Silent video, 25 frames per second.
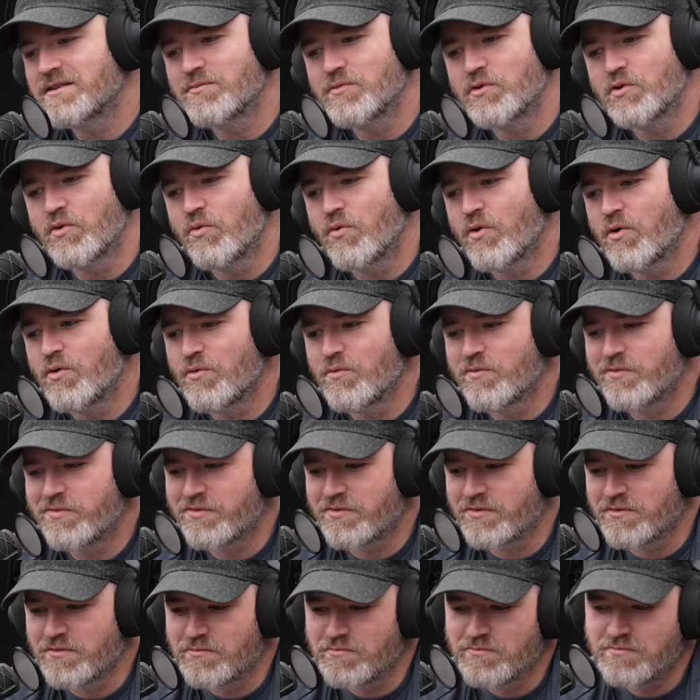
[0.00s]
quote
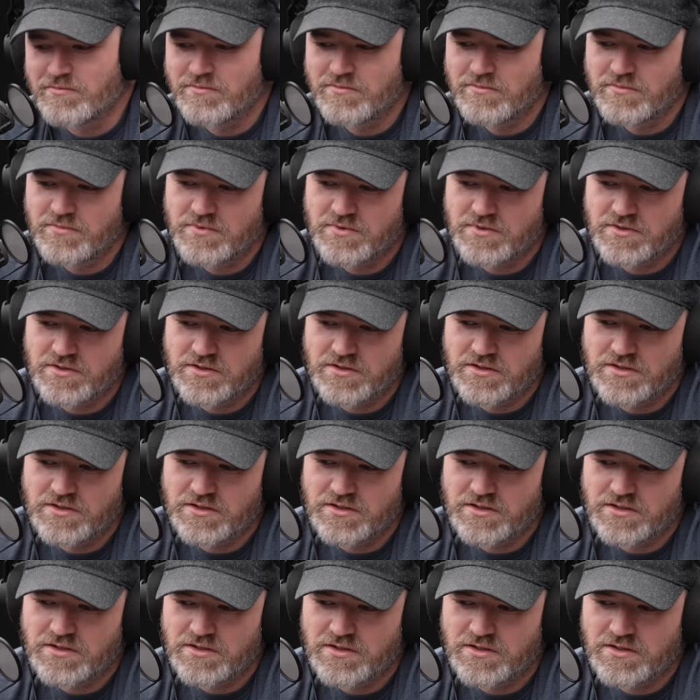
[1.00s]
from,
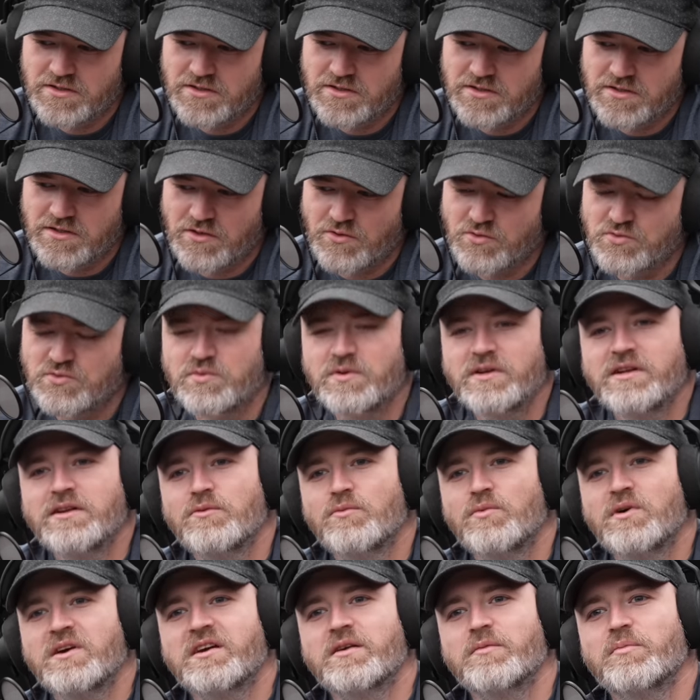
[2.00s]
I was
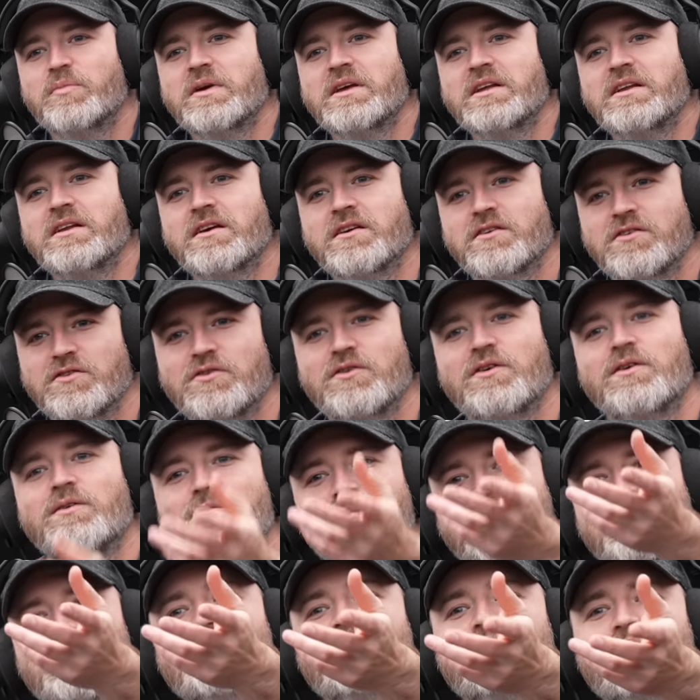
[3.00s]
reading Wikipedia. You know,
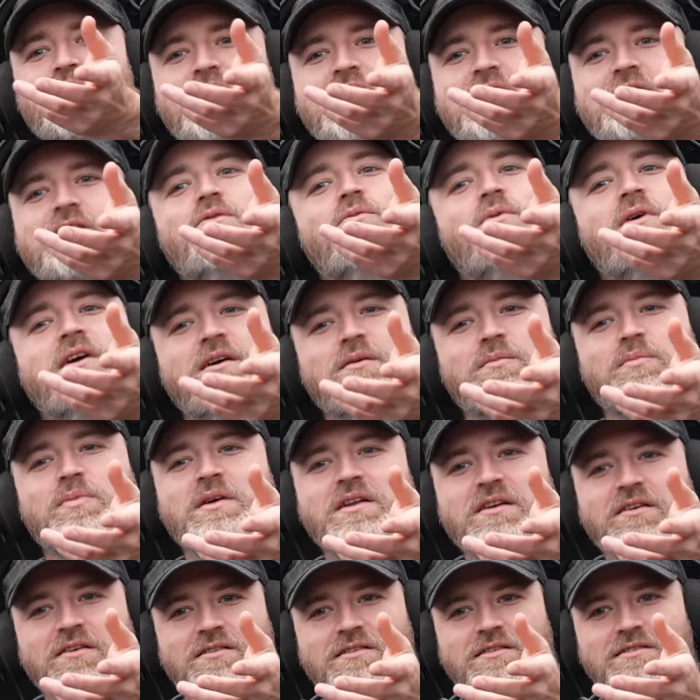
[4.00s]
I'm reading the
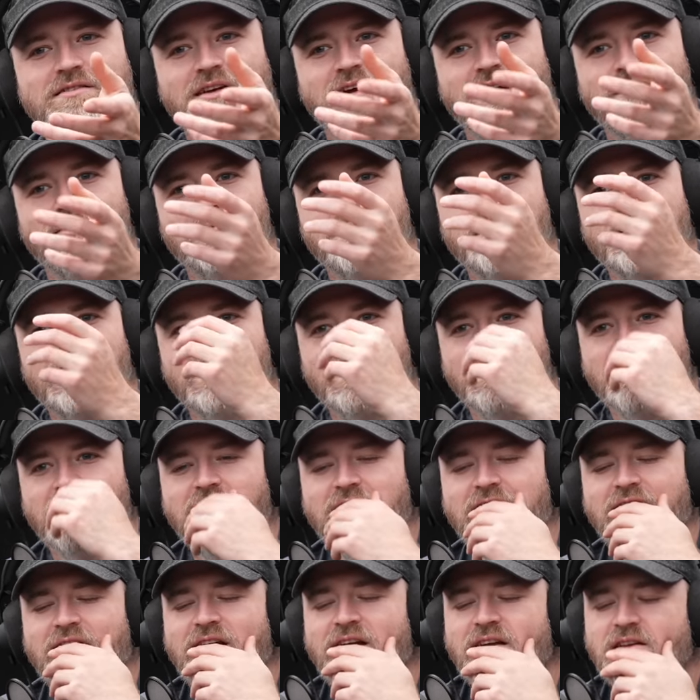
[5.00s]
Wikipedia all the time.
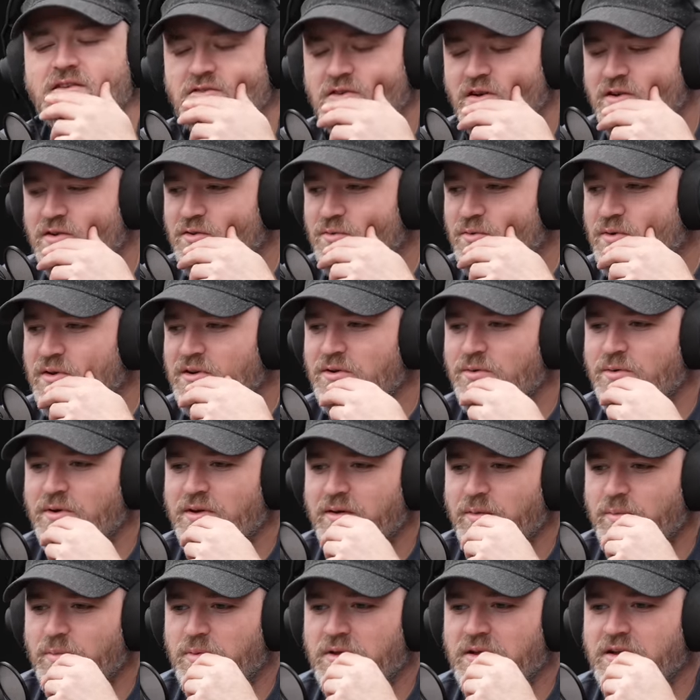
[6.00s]
Yeah. So I was reading
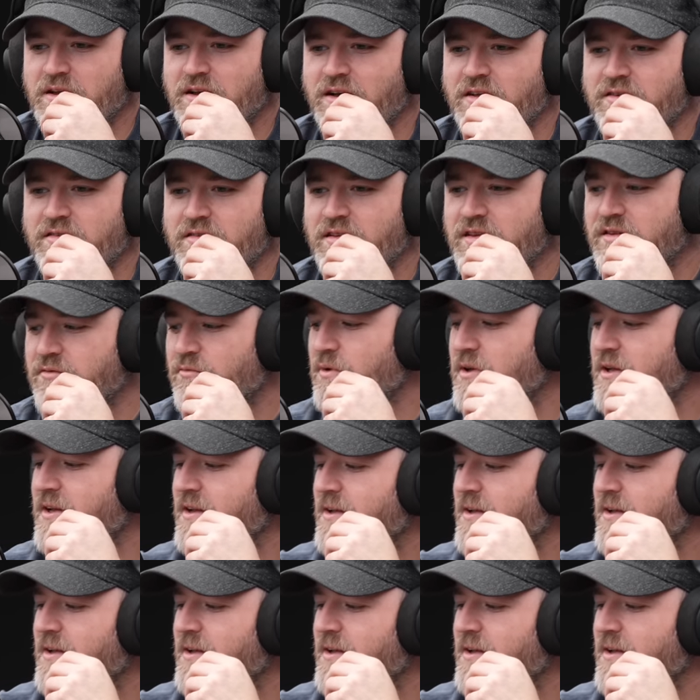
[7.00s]
Wikipedia. I was reading